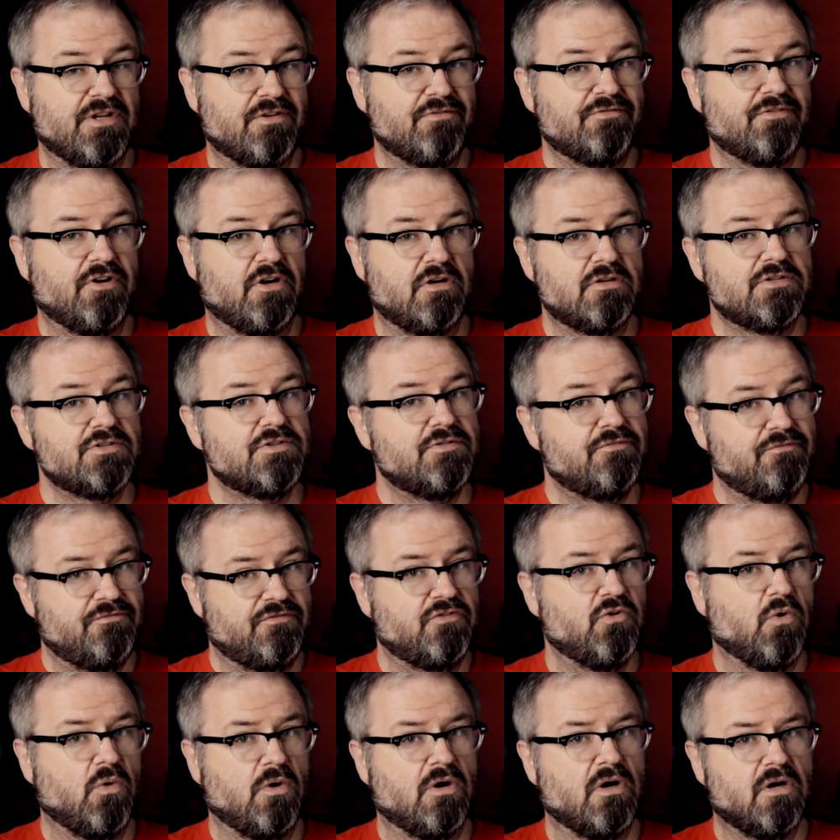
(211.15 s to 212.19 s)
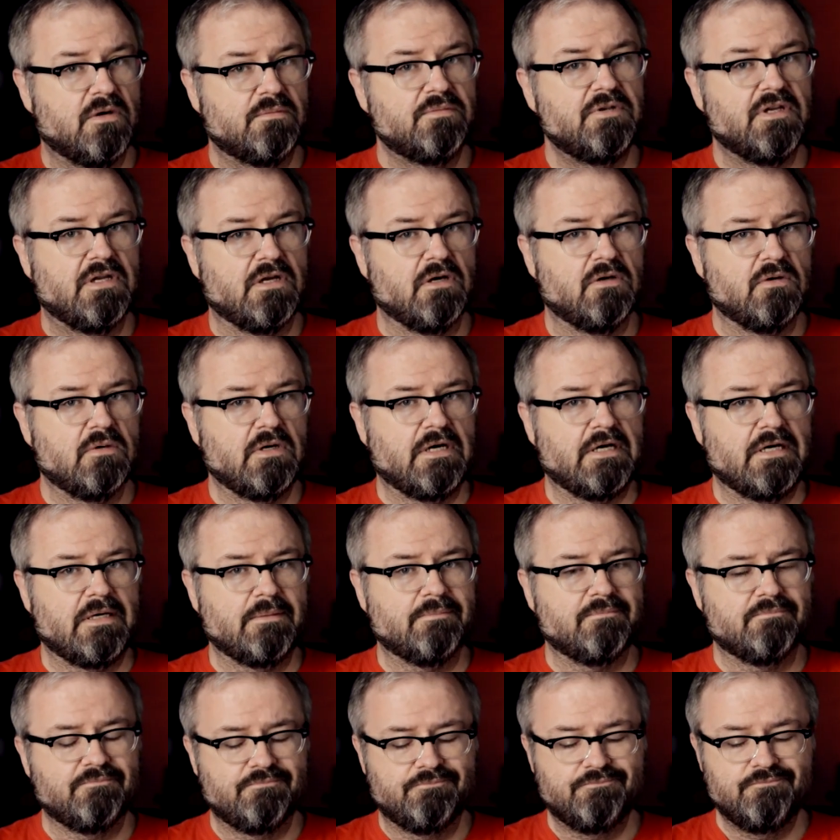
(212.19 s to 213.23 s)
at first for, you know,
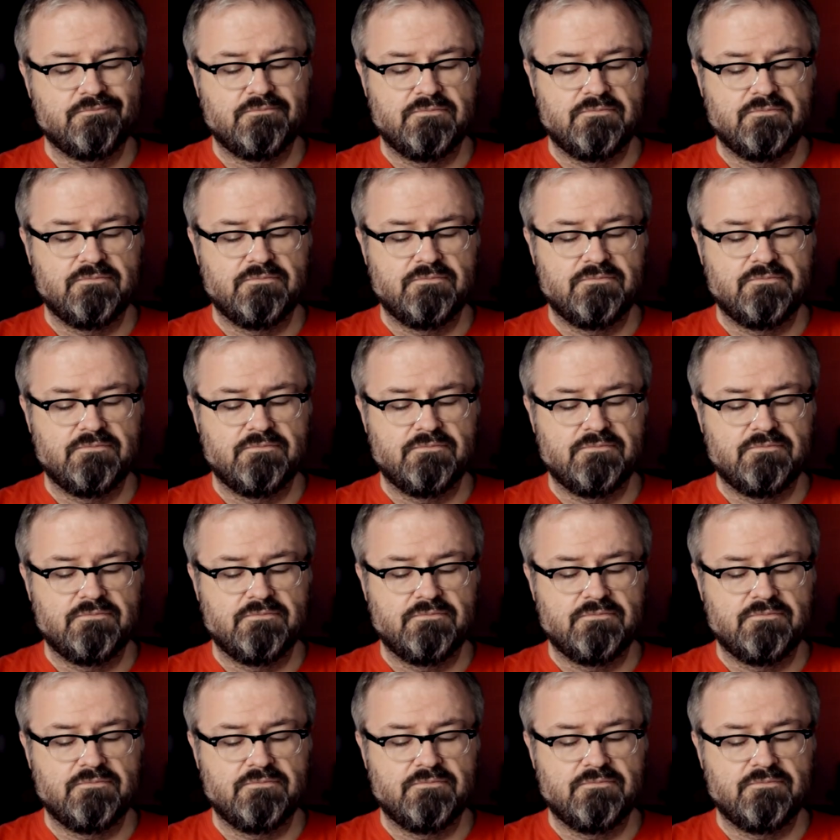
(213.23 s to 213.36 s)
um,